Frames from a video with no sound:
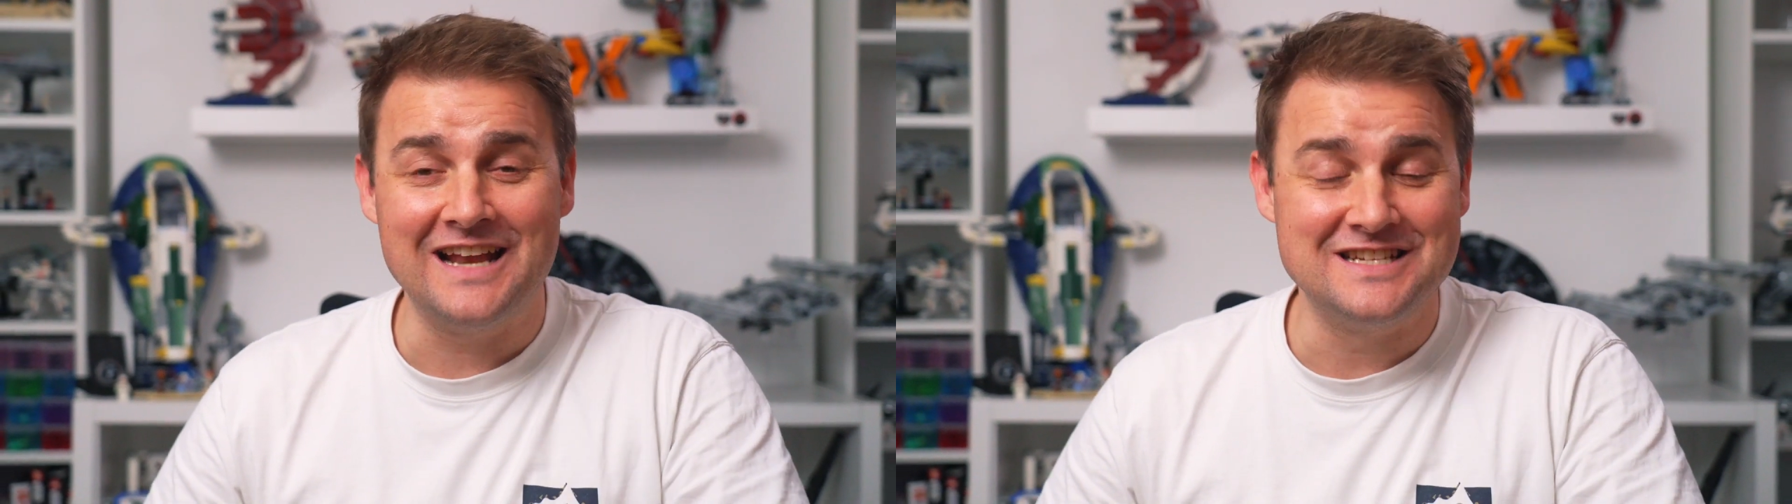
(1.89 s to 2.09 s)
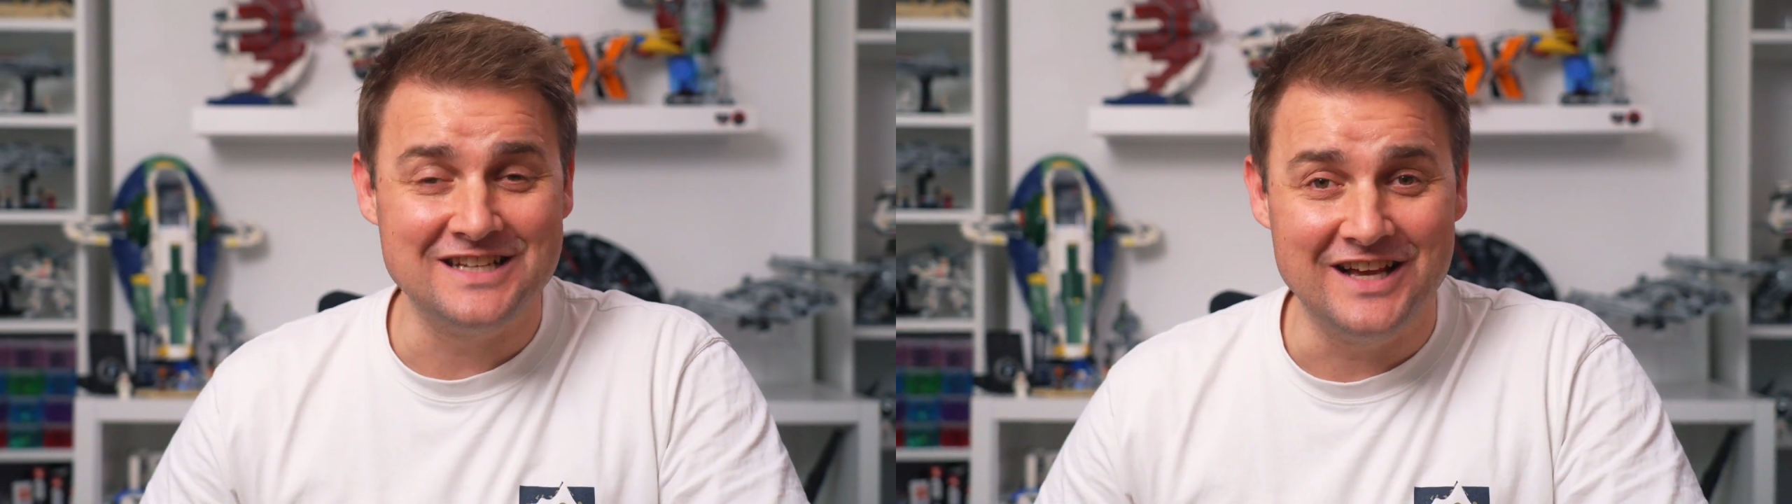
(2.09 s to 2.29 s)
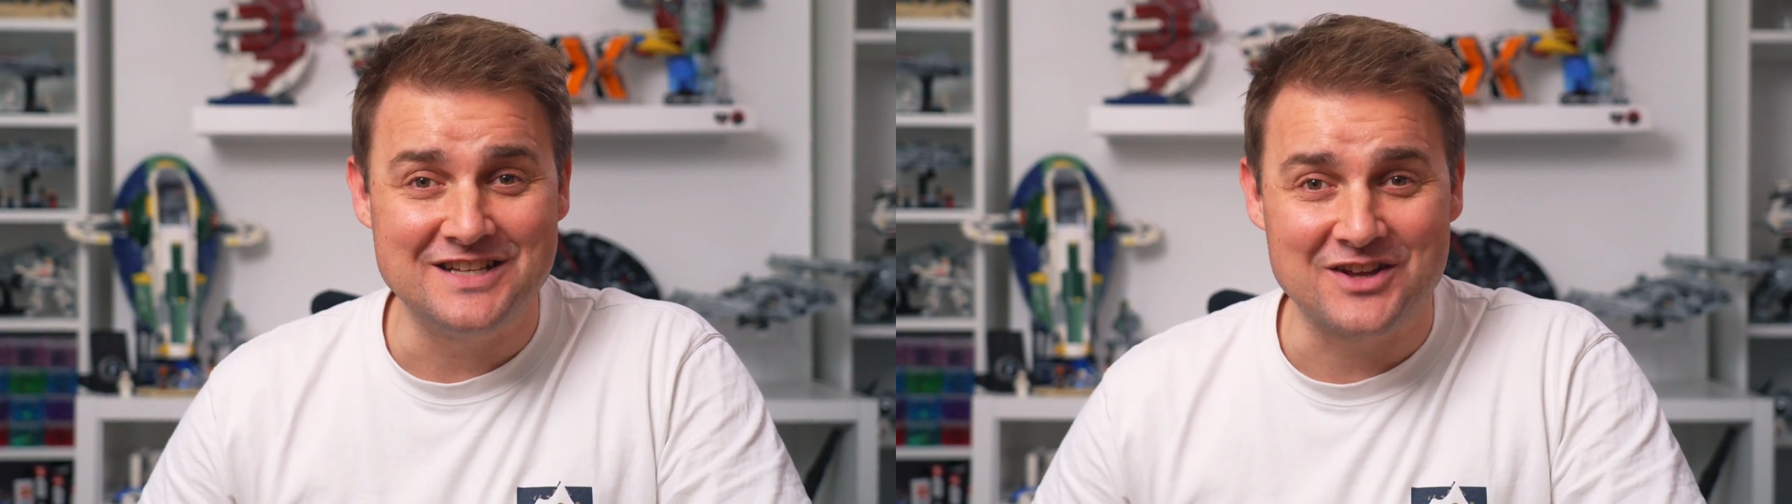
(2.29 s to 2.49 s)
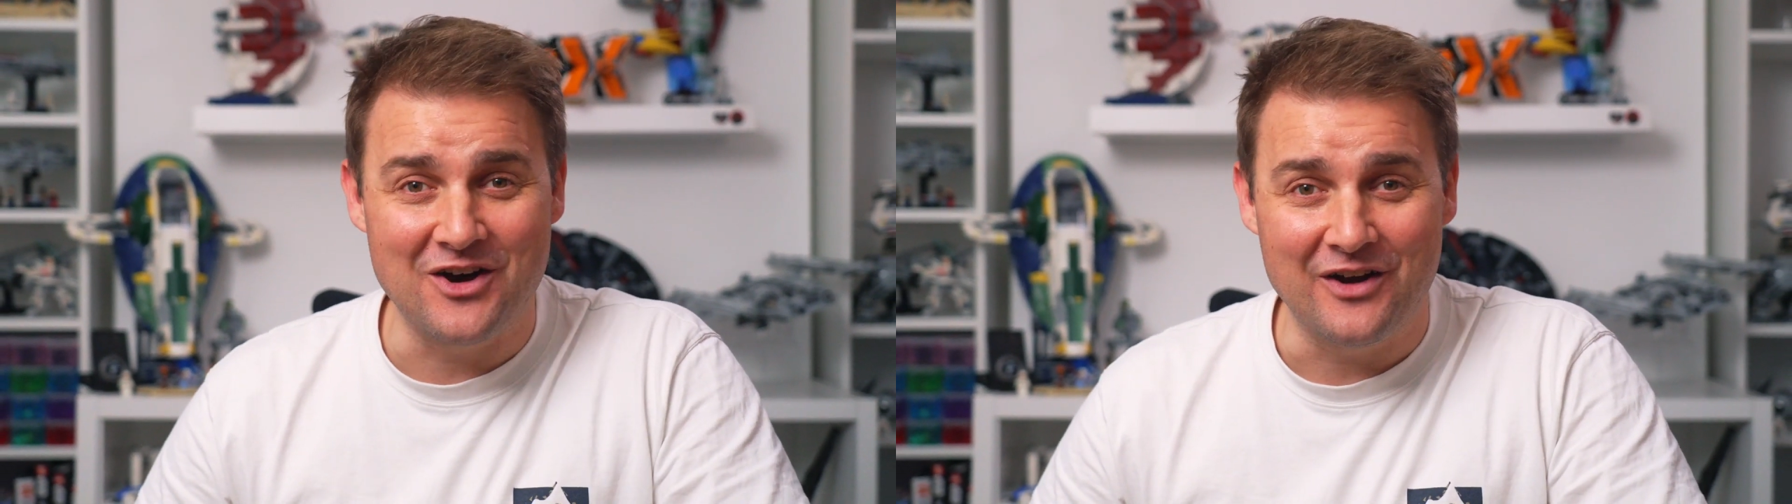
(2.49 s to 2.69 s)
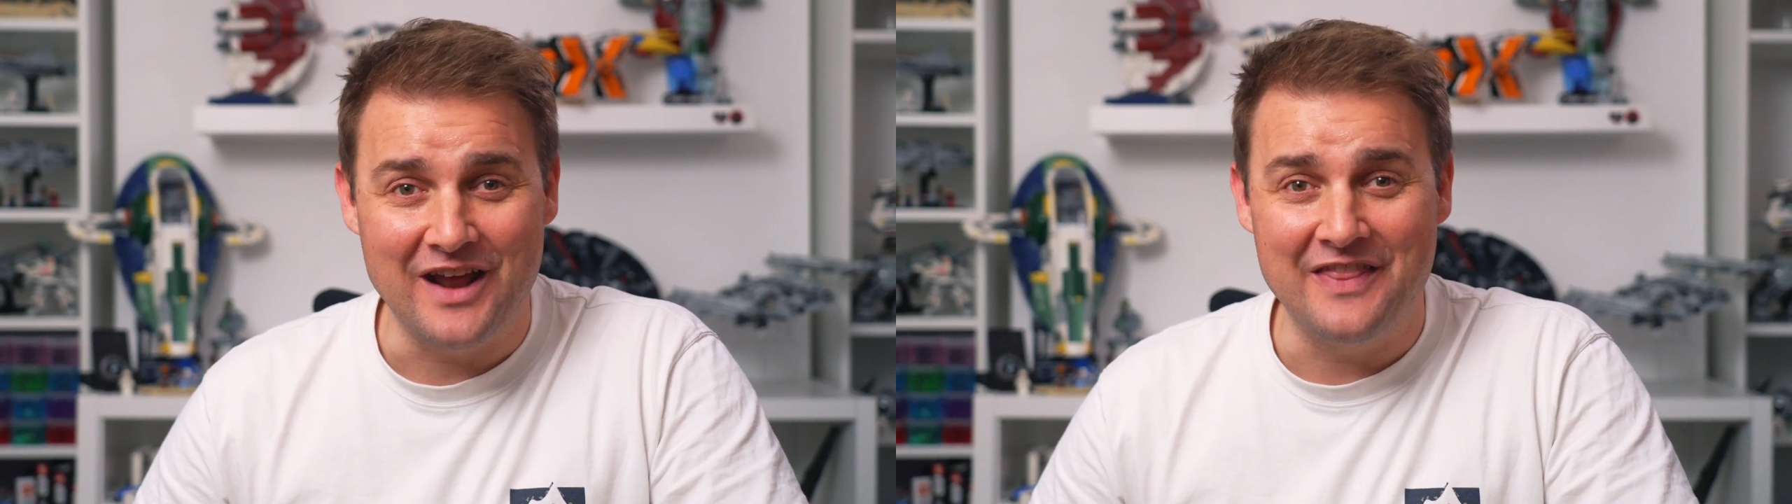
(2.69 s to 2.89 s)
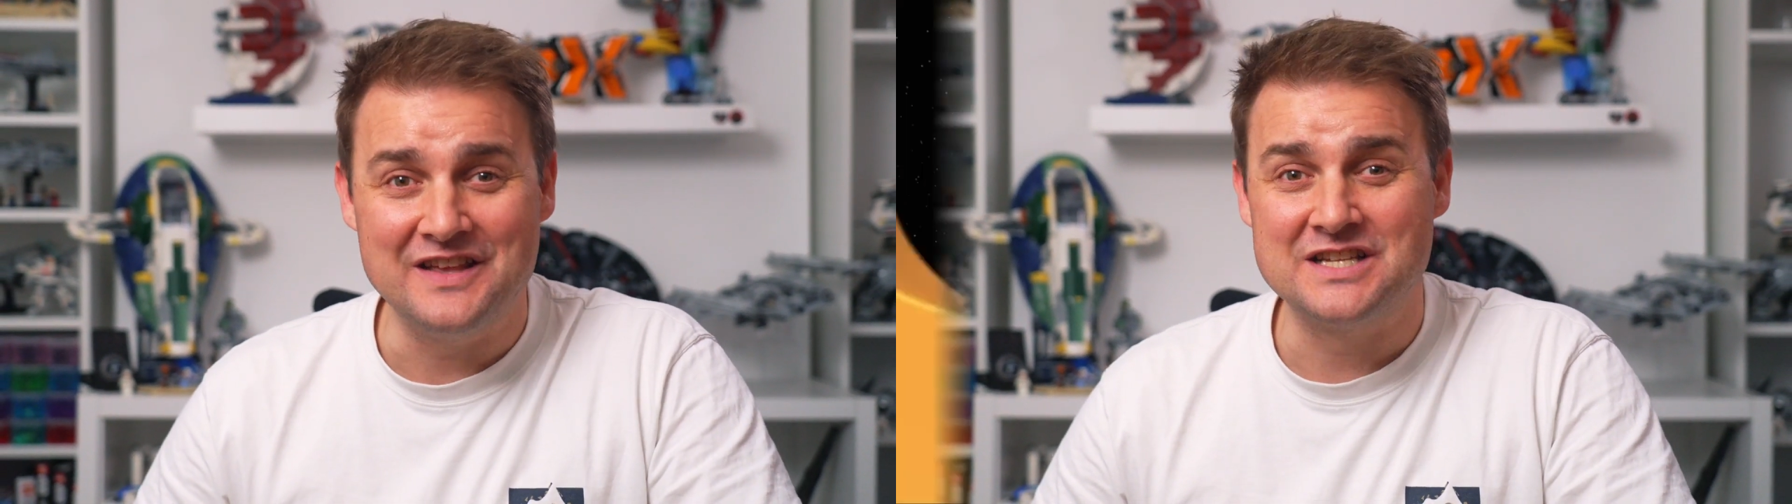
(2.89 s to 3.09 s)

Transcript: until it's gone, and the